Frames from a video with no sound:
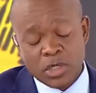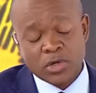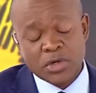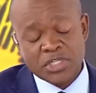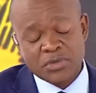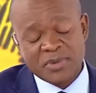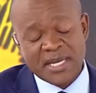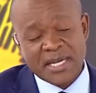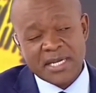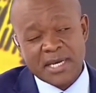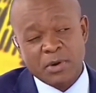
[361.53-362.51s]
going to be
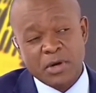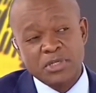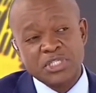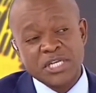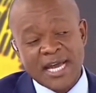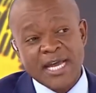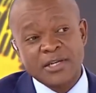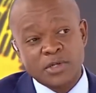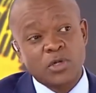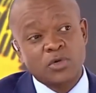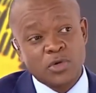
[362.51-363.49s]
any apology and
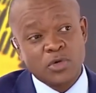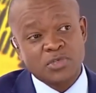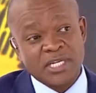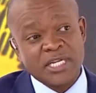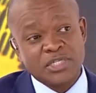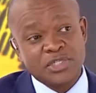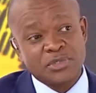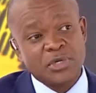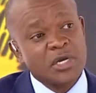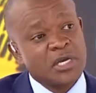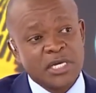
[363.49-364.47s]
all roads lead to
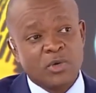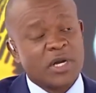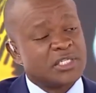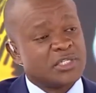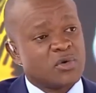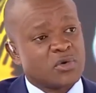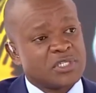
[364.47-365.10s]
Equality Court.